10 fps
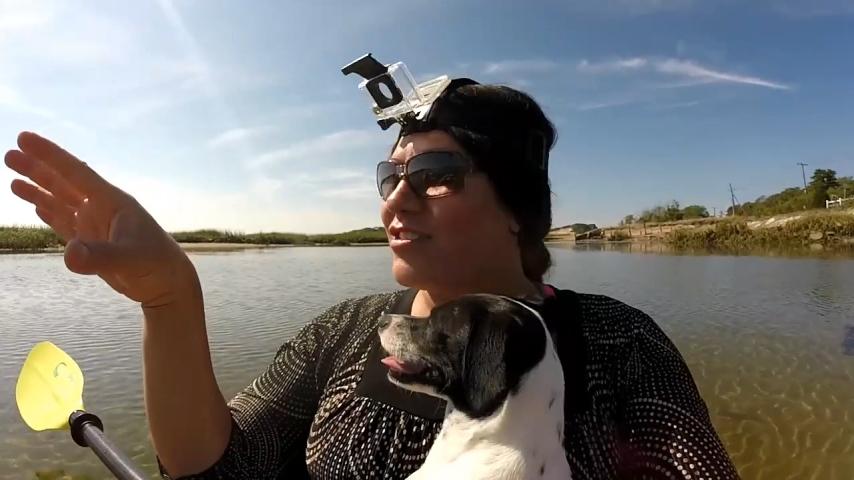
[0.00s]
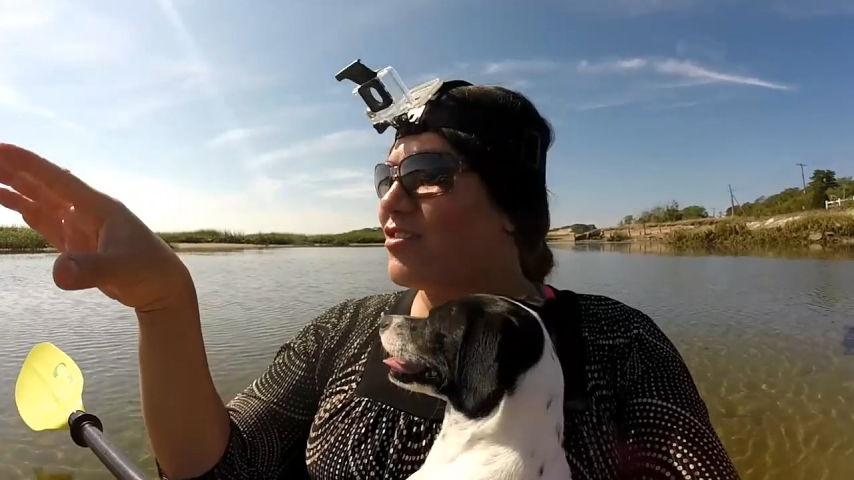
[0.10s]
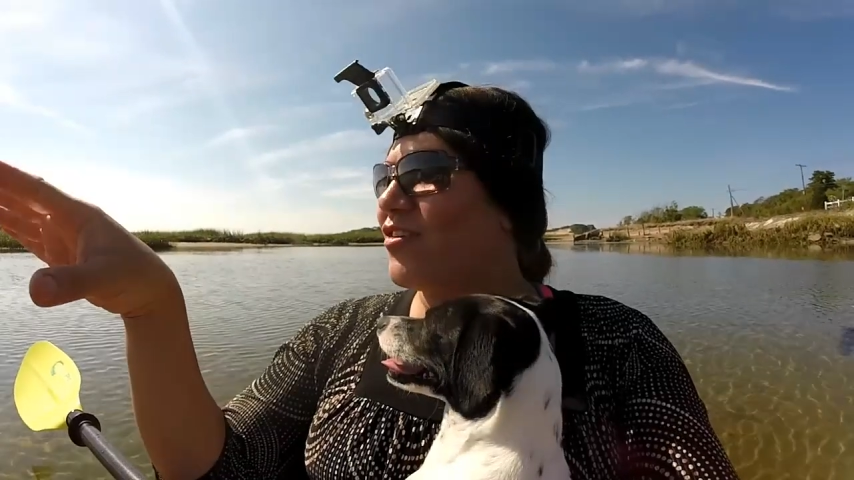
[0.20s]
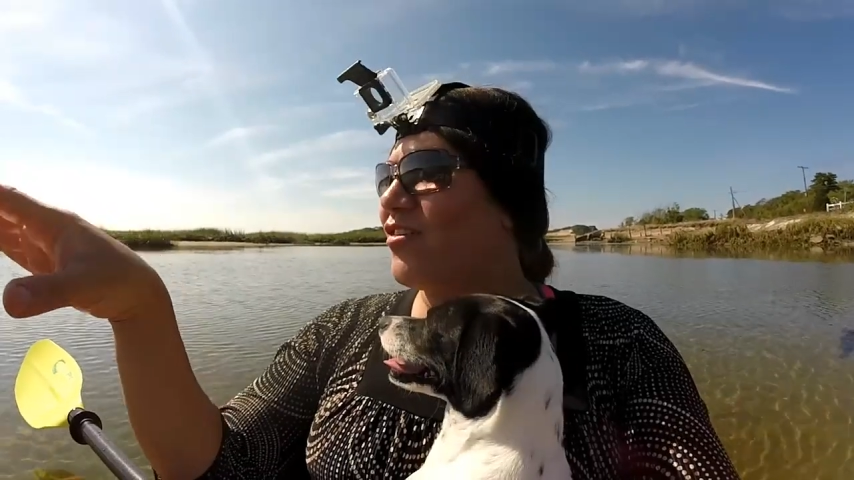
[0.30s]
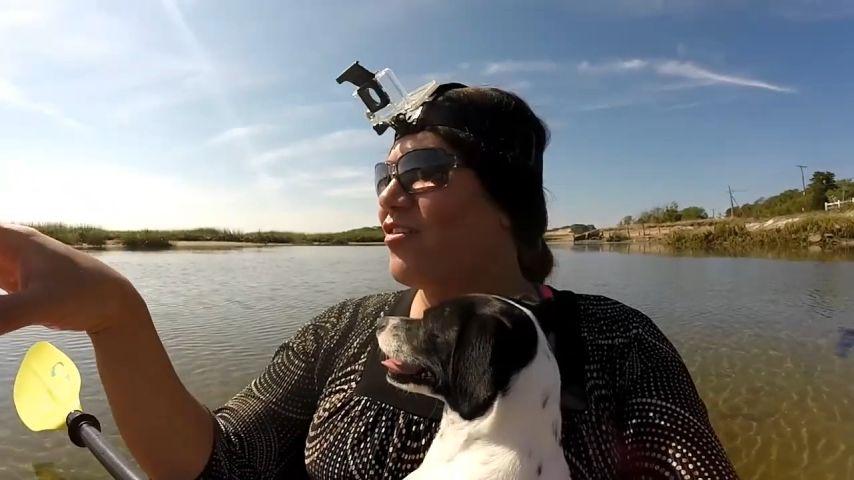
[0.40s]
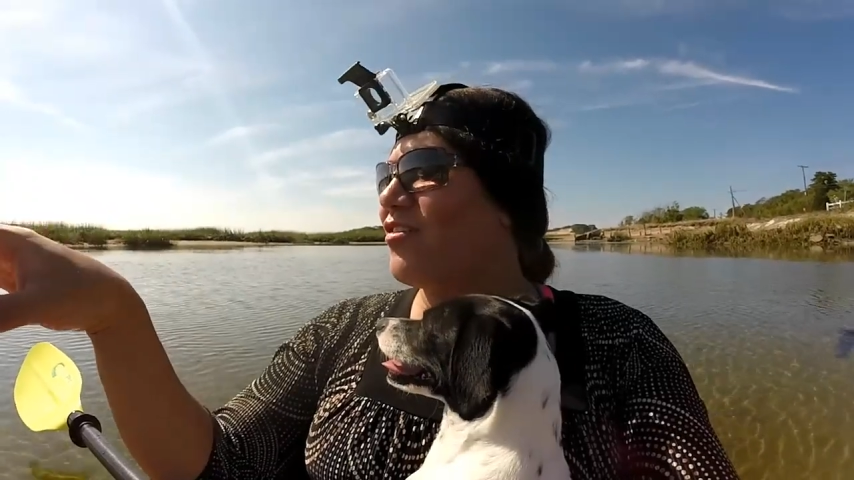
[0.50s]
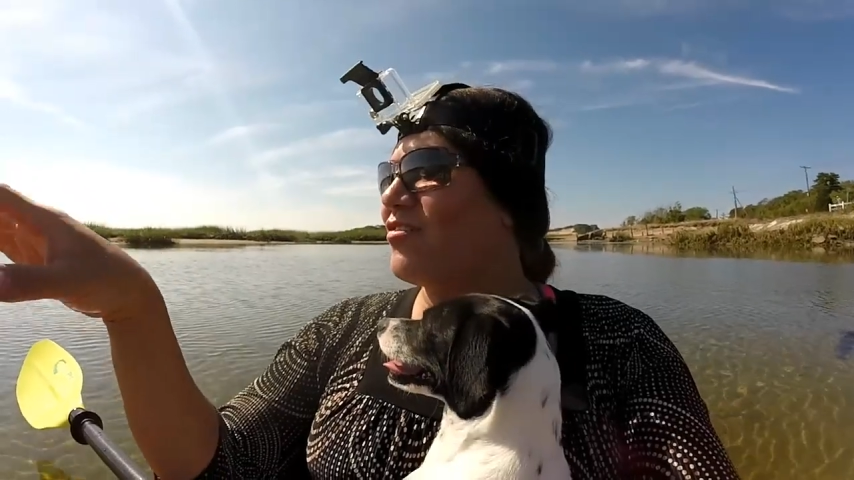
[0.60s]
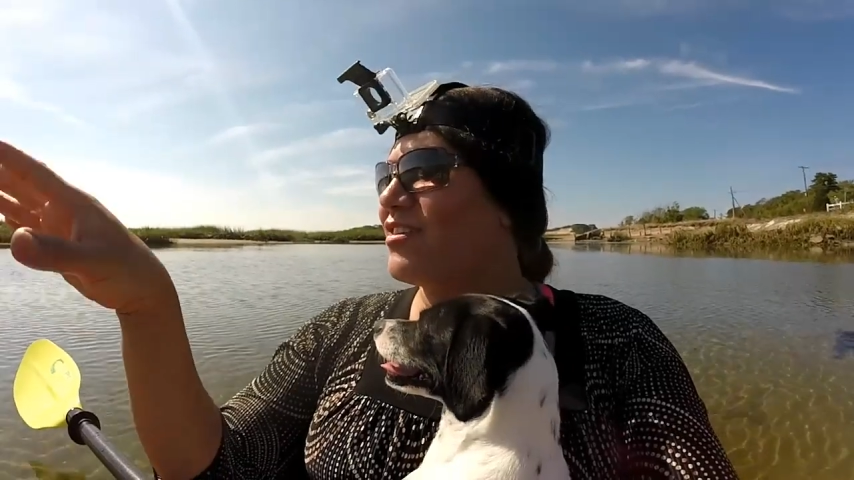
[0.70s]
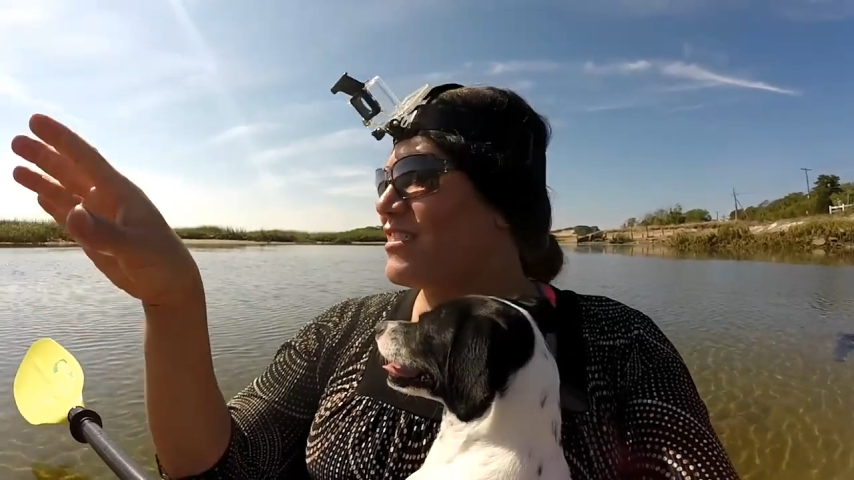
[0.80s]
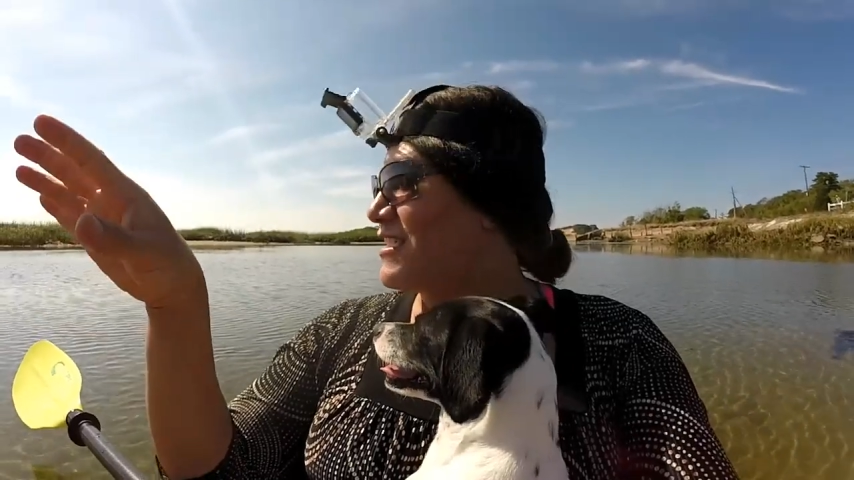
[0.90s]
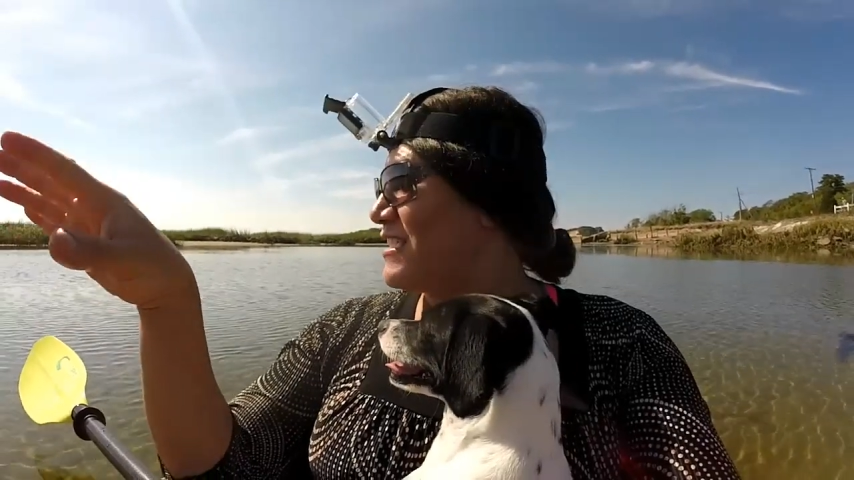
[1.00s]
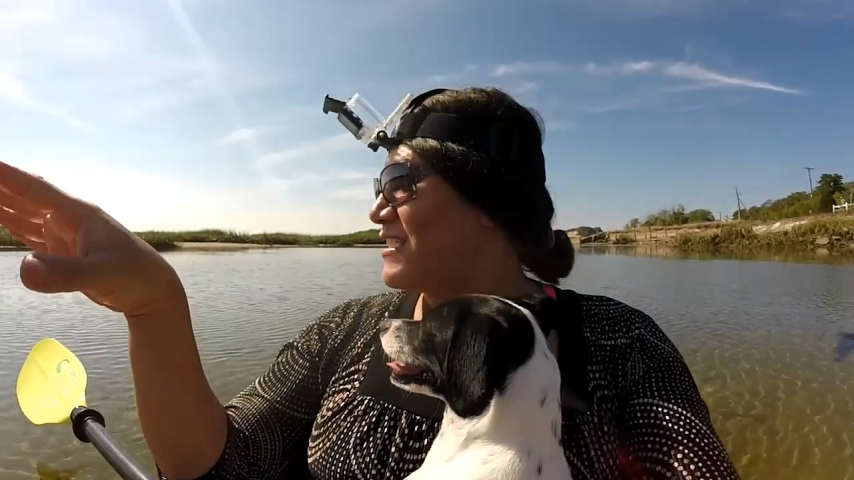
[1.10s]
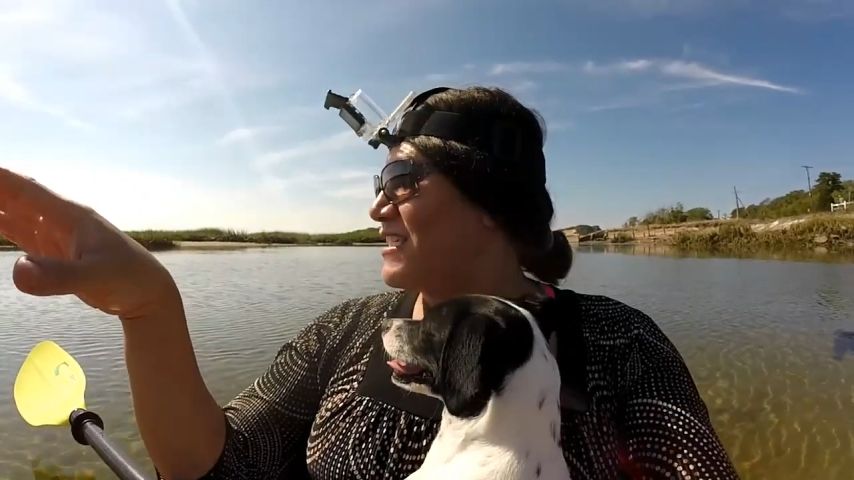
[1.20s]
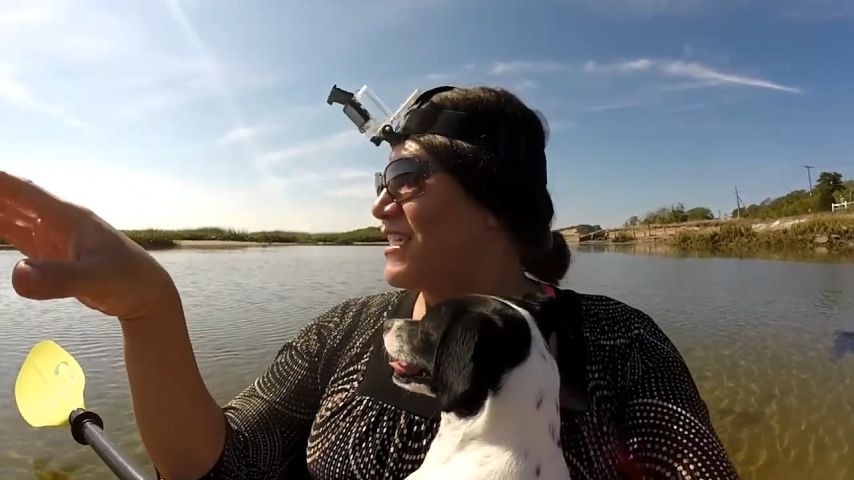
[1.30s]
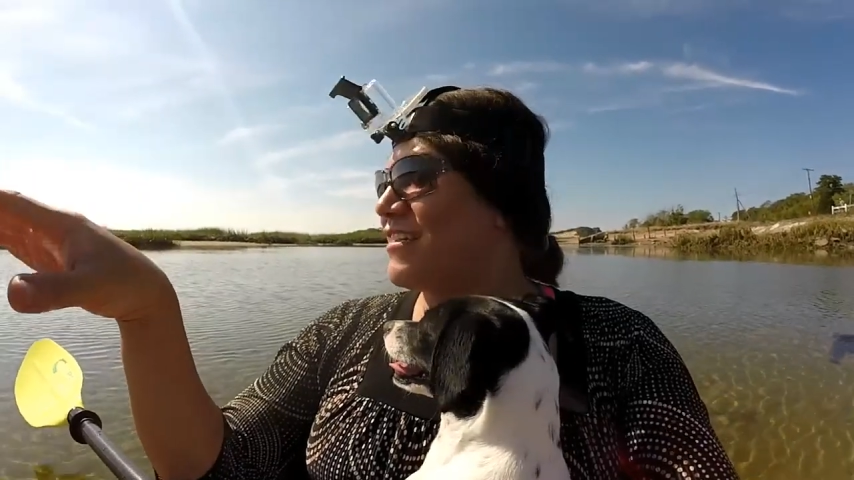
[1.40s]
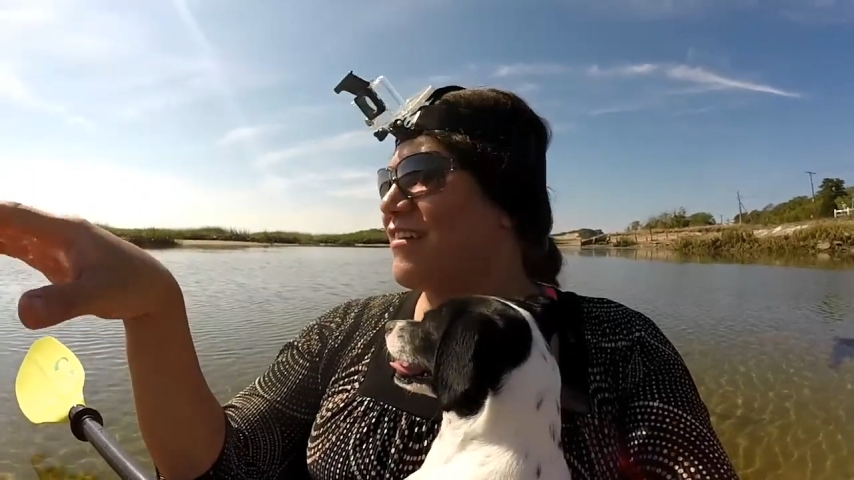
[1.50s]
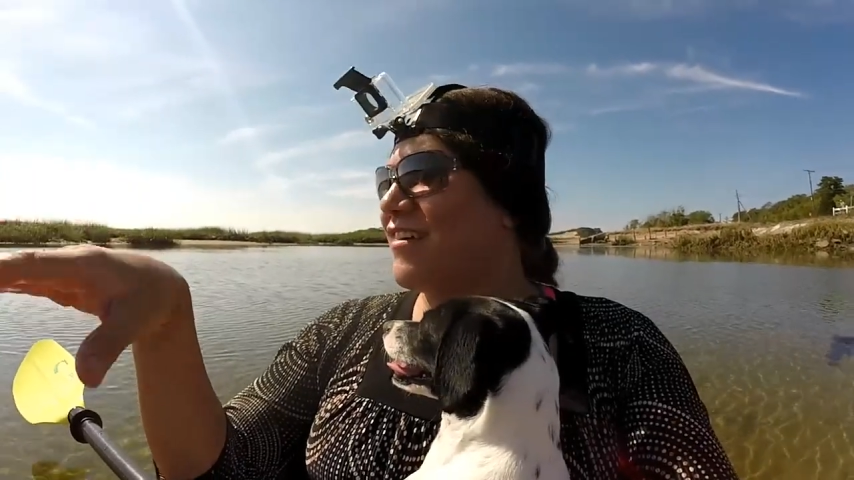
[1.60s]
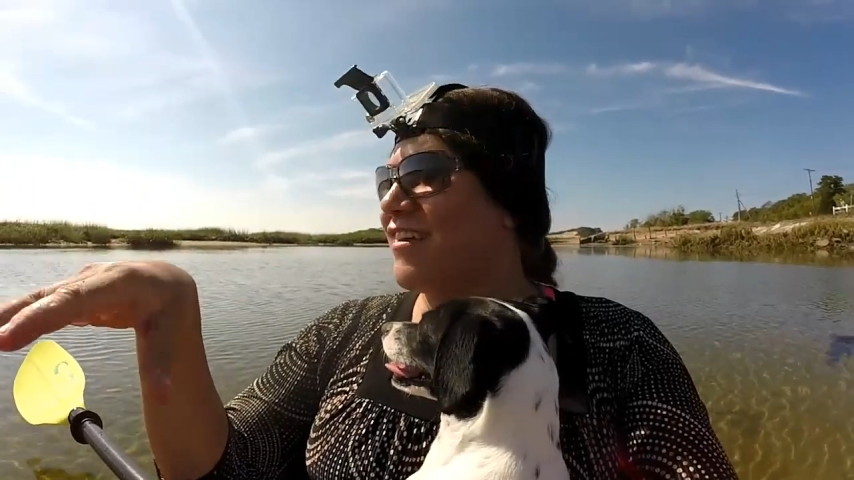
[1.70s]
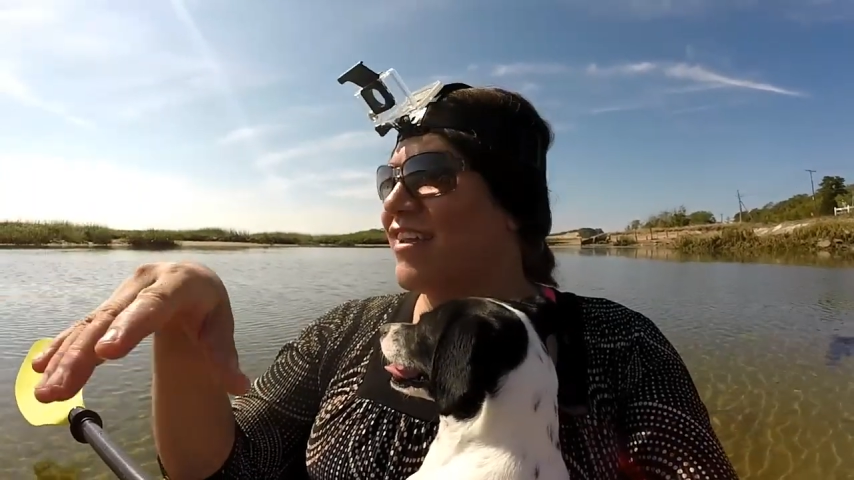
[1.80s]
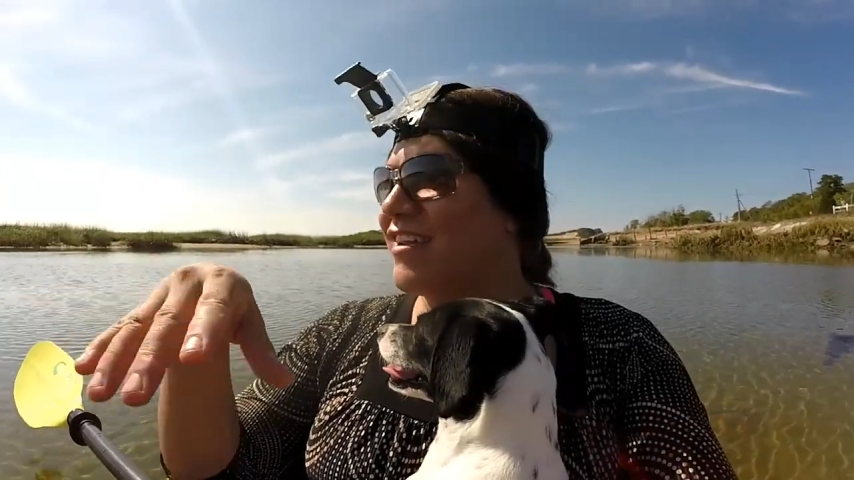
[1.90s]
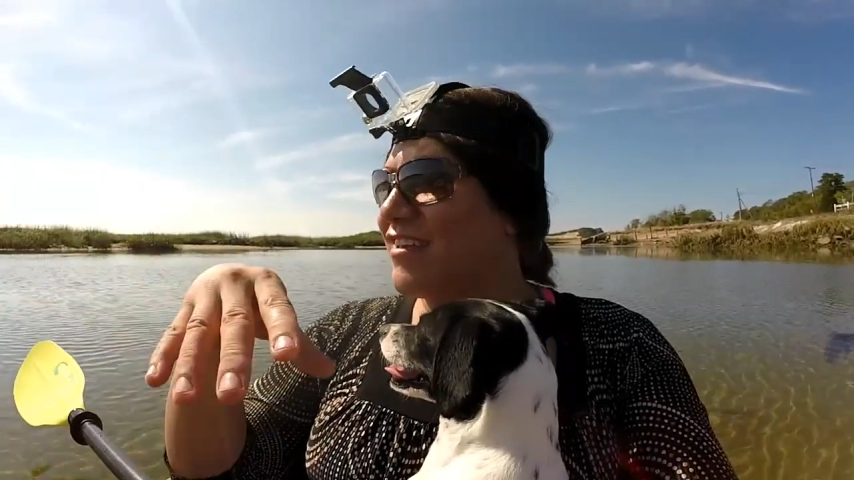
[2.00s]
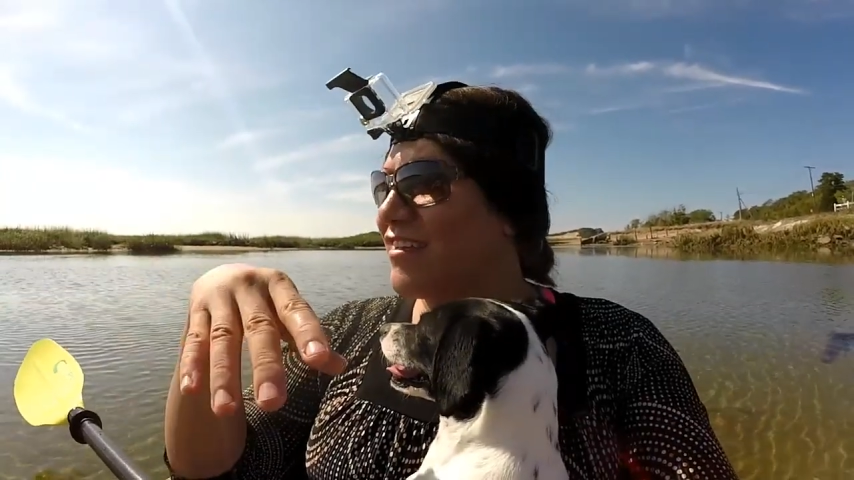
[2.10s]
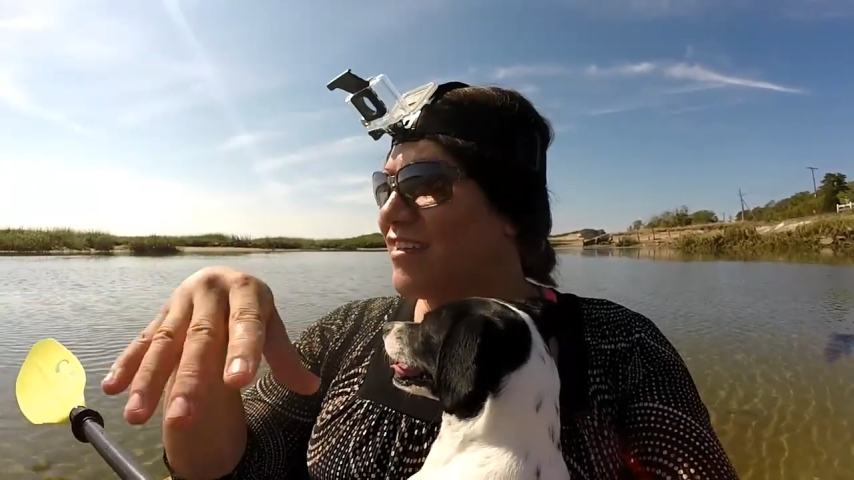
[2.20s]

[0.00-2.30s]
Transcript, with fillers: control, it's easy to get on,